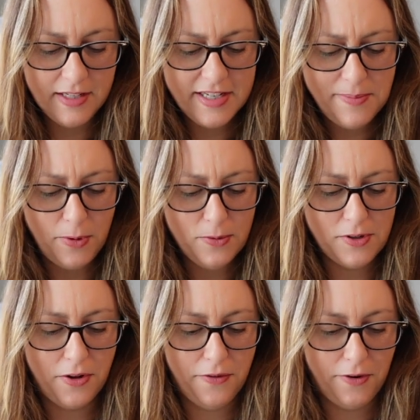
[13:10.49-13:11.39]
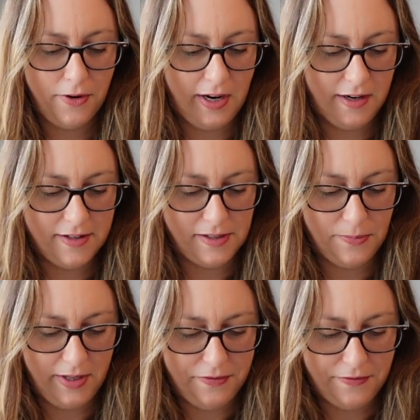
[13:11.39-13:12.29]
Deb also threw in some
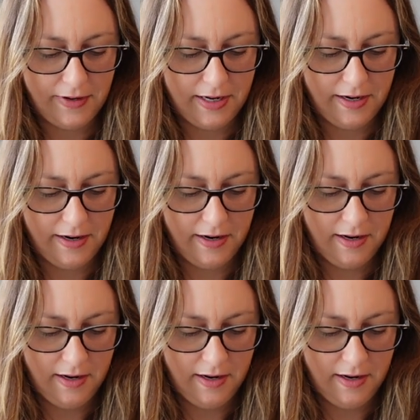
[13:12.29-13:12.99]
really fun,